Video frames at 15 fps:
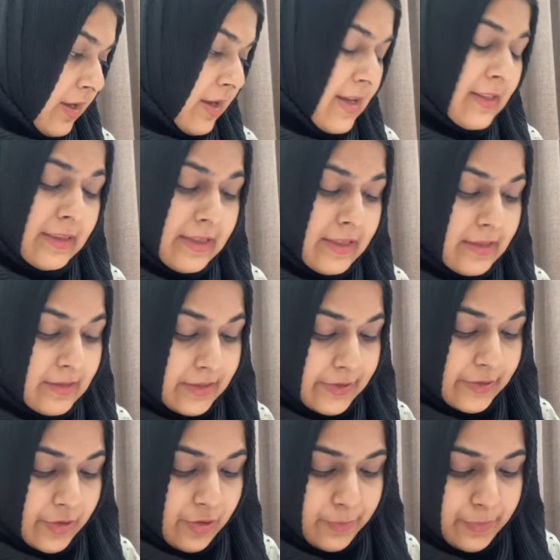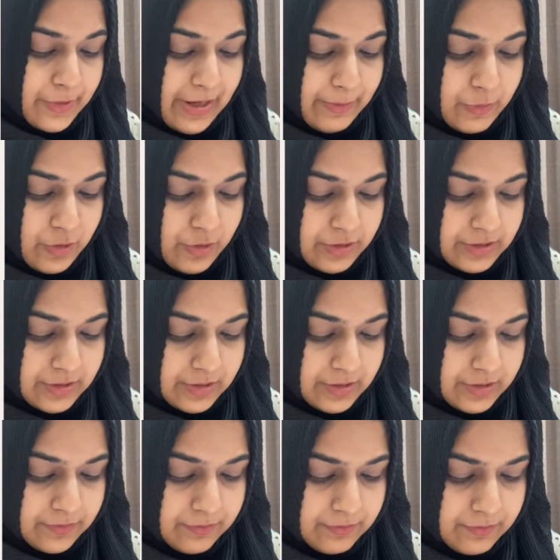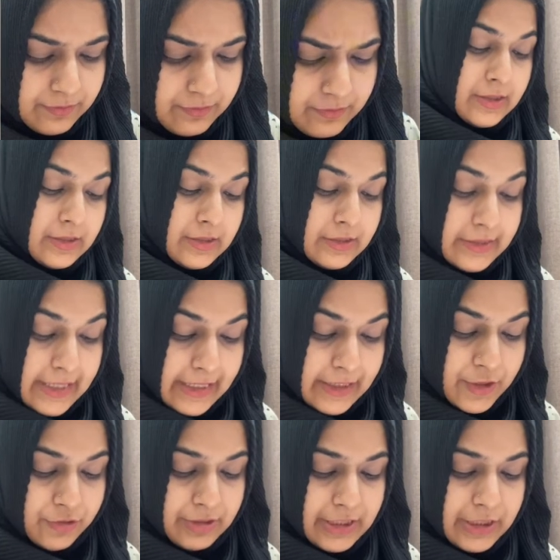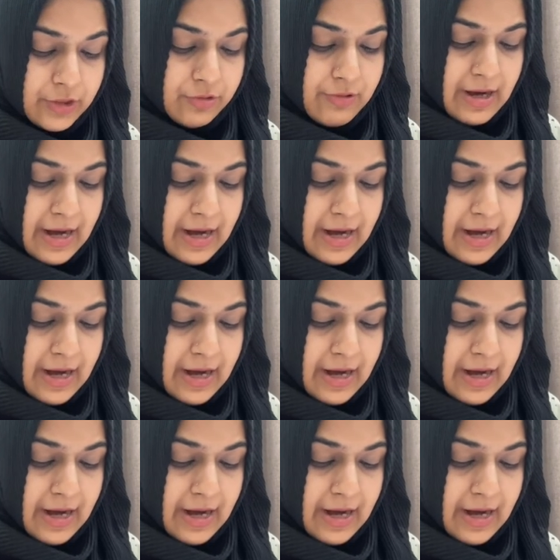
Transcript: And this is your prime cost. Then you need to